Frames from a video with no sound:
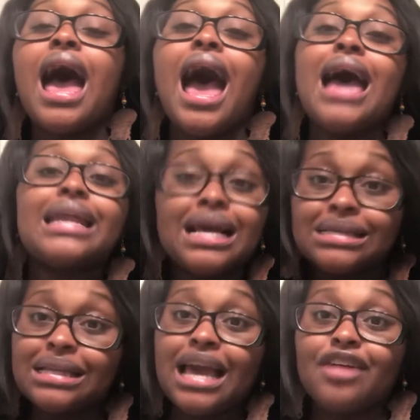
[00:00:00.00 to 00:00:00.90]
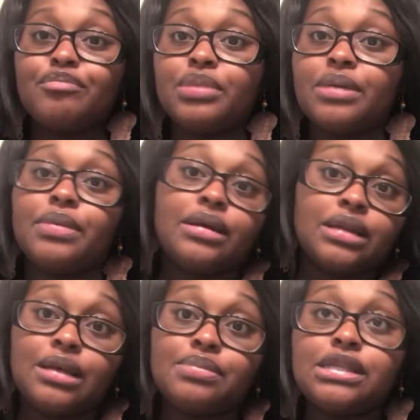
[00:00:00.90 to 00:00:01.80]
I naturally have big
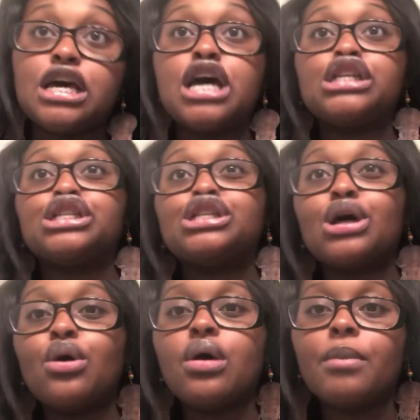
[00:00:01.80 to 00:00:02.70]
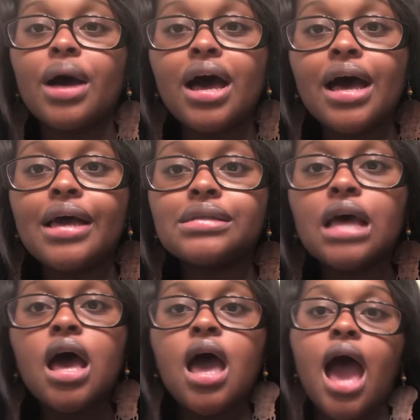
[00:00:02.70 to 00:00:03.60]
lips, so in my eyes,
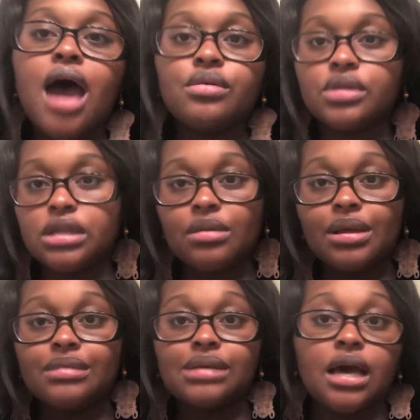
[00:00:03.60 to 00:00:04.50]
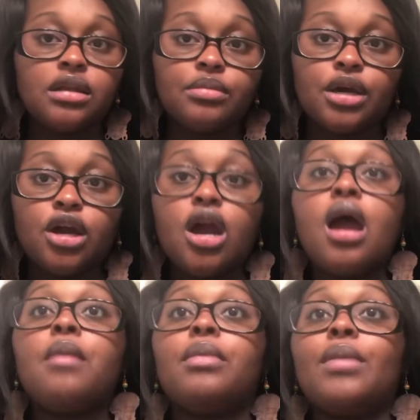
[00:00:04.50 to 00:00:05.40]
I don't really think my lips got any bigger.
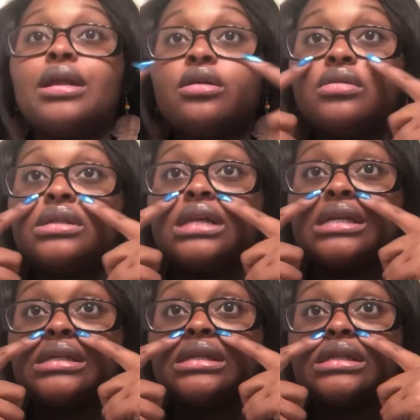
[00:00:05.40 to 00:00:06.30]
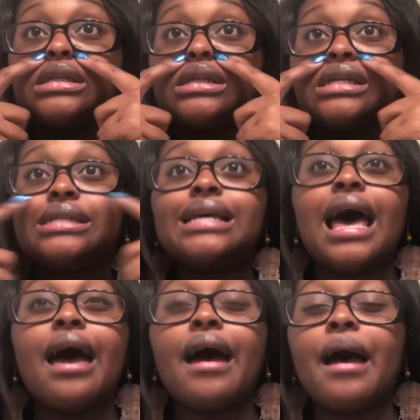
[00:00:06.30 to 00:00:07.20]
But my nose does look just a
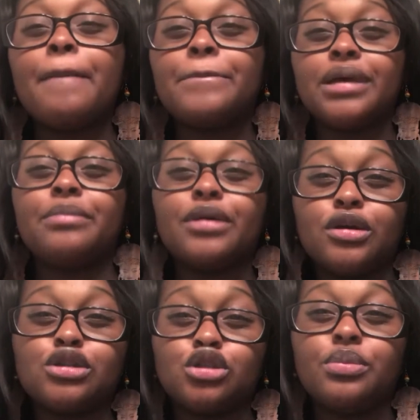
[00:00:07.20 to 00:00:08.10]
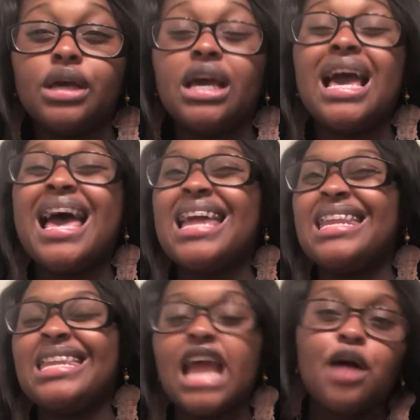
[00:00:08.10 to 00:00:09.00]
tad bit bigger to me,
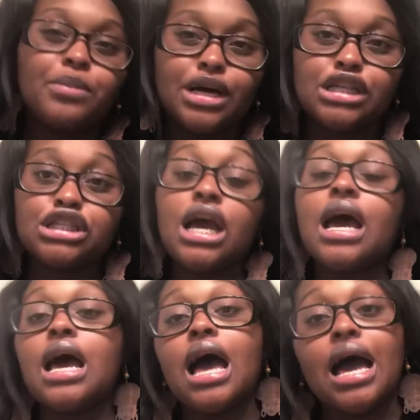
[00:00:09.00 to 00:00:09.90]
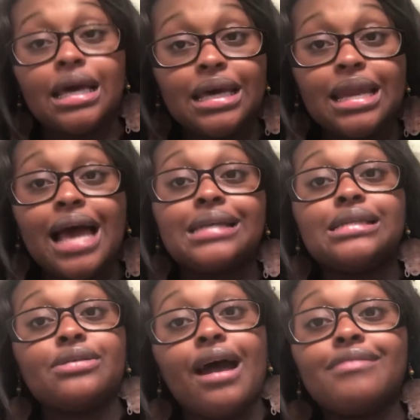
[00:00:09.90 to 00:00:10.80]
not much. Again, I
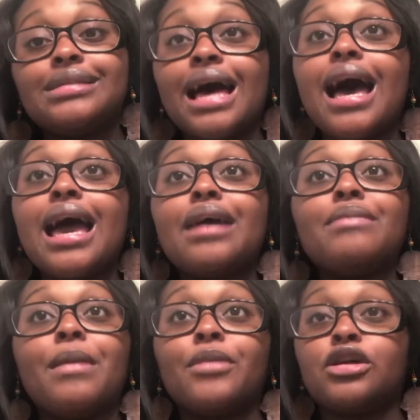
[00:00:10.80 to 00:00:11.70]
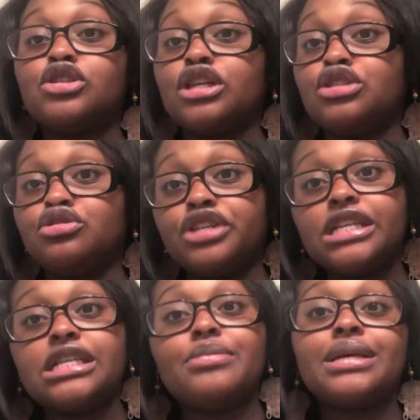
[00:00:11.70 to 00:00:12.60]
still have time. I'm not trying to
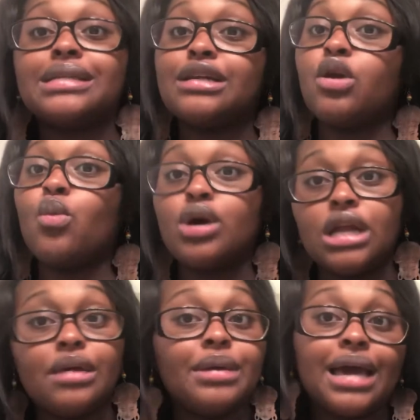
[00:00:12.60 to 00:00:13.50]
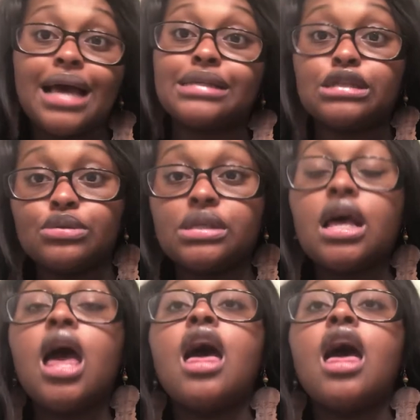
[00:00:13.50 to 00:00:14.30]
jinx it because I don't want a big ass nose.